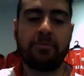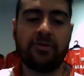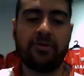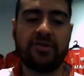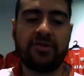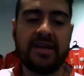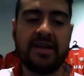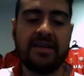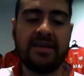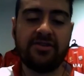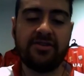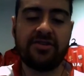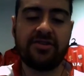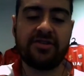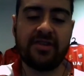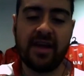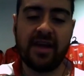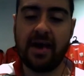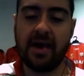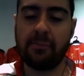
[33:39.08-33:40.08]
Brooksy.
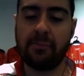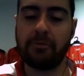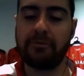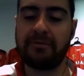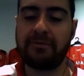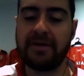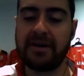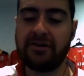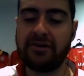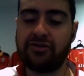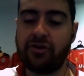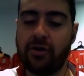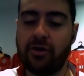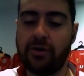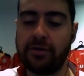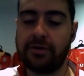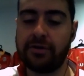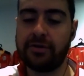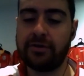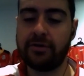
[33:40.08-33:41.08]
Just uh, we'll finish
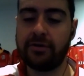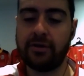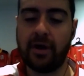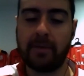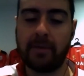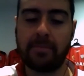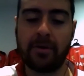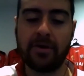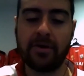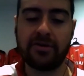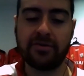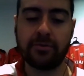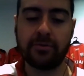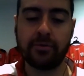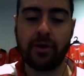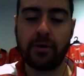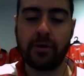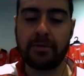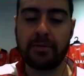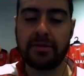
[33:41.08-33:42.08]
on a
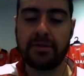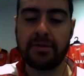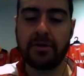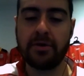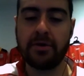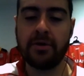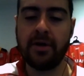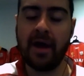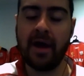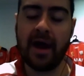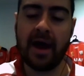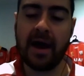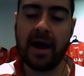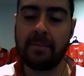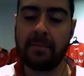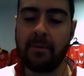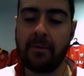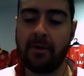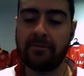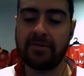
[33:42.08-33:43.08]
personal note with you.
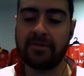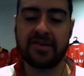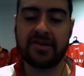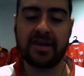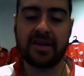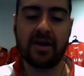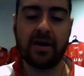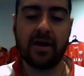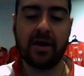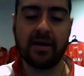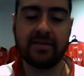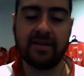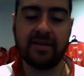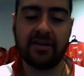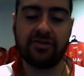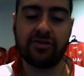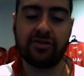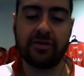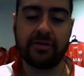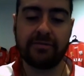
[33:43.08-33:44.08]
Um, obviously, I, I,
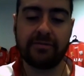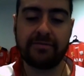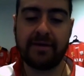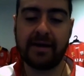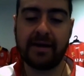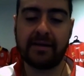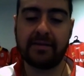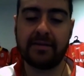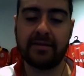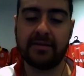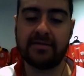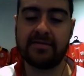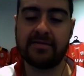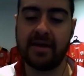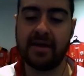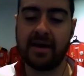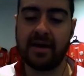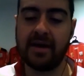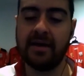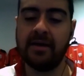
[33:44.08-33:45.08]
touched on the fact that
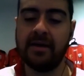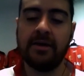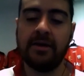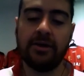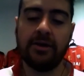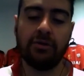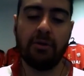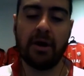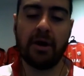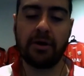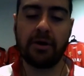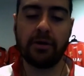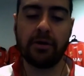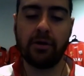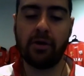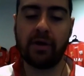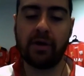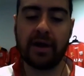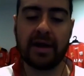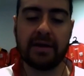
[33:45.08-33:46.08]
uh, you are no
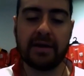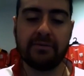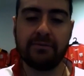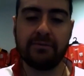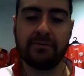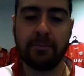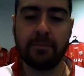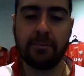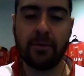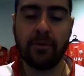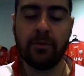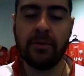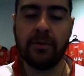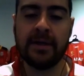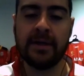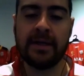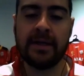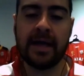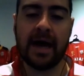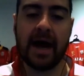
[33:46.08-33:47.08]
longer in football,
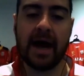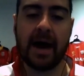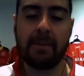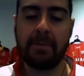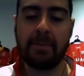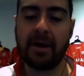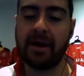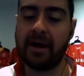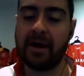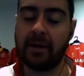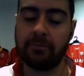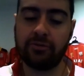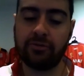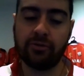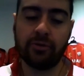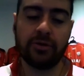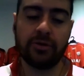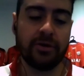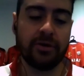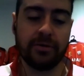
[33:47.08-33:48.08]
uh, but I'm
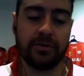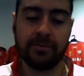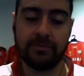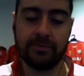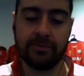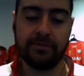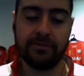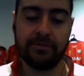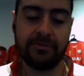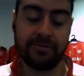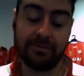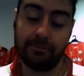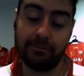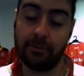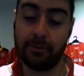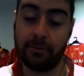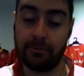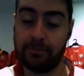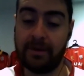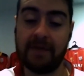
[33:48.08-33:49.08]
sure you, you,
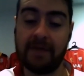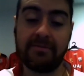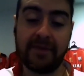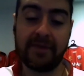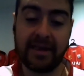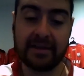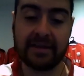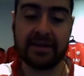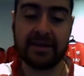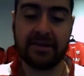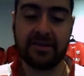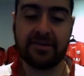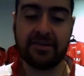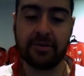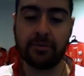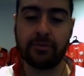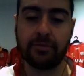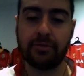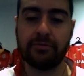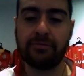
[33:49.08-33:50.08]
well, evidently you
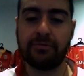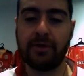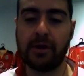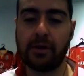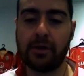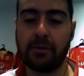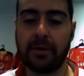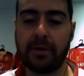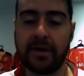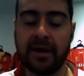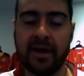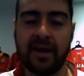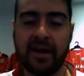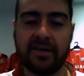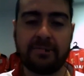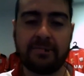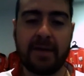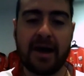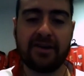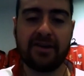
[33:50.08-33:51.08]
still do follow it
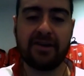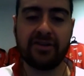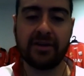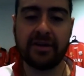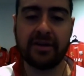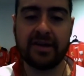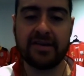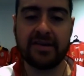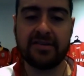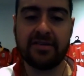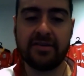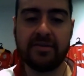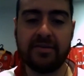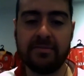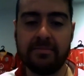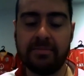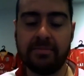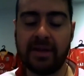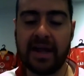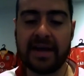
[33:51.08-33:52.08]
as passionately as you
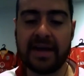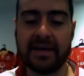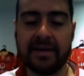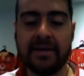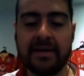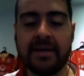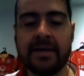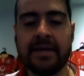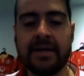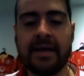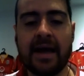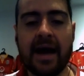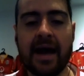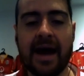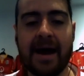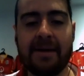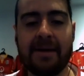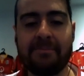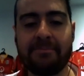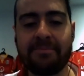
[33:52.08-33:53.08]
played it.
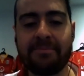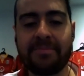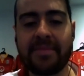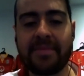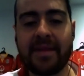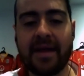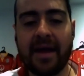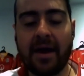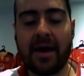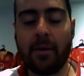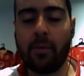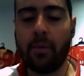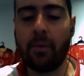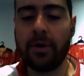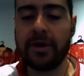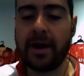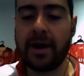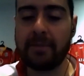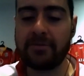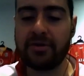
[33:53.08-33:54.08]
Um,
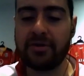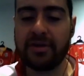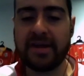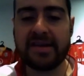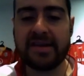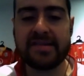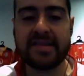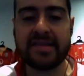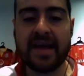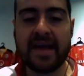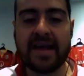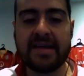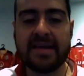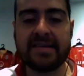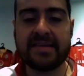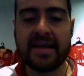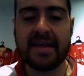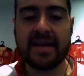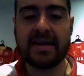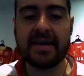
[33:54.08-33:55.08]
what are you up to these
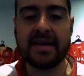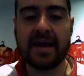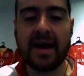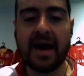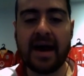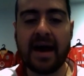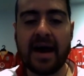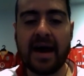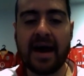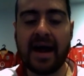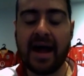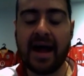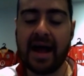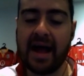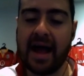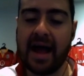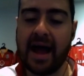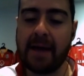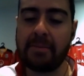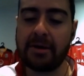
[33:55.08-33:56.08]
days, and uh,
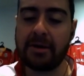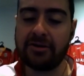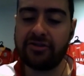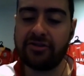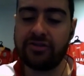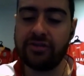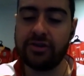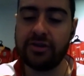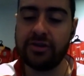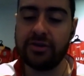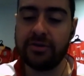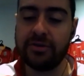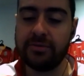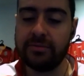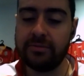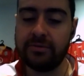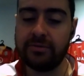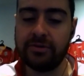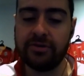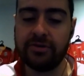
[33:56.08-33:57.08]
how much do you
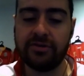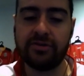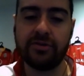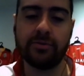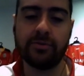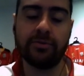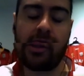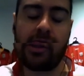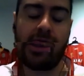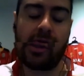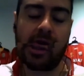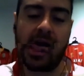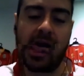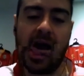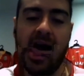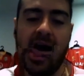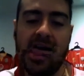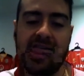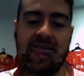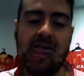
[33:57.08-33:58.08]
do you still sort of
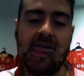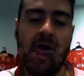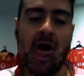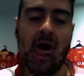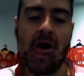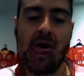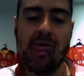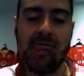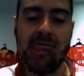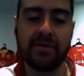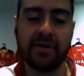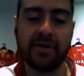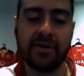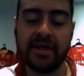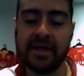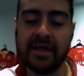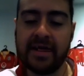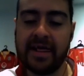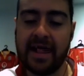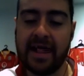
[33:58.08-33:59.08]
cast an eye over
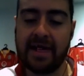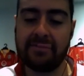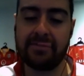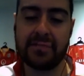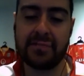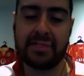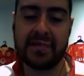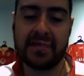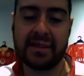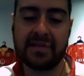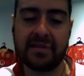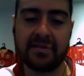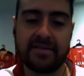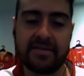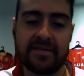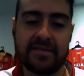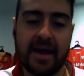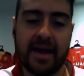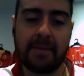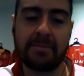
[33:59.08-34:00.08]
everything
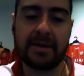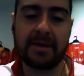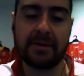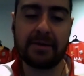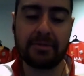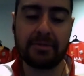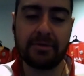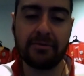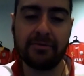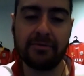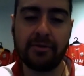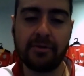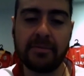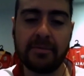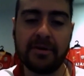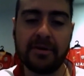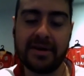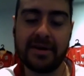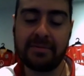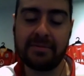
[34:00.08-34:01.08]
that's happening with your
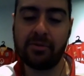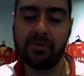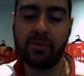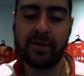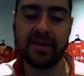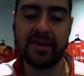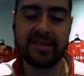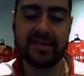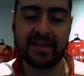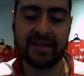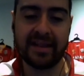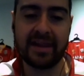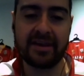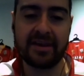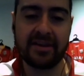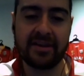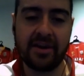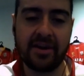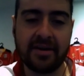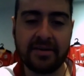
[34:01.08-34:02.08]
former employers at
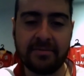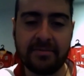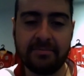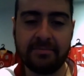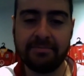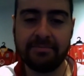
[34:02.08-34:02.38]
Adelaide United?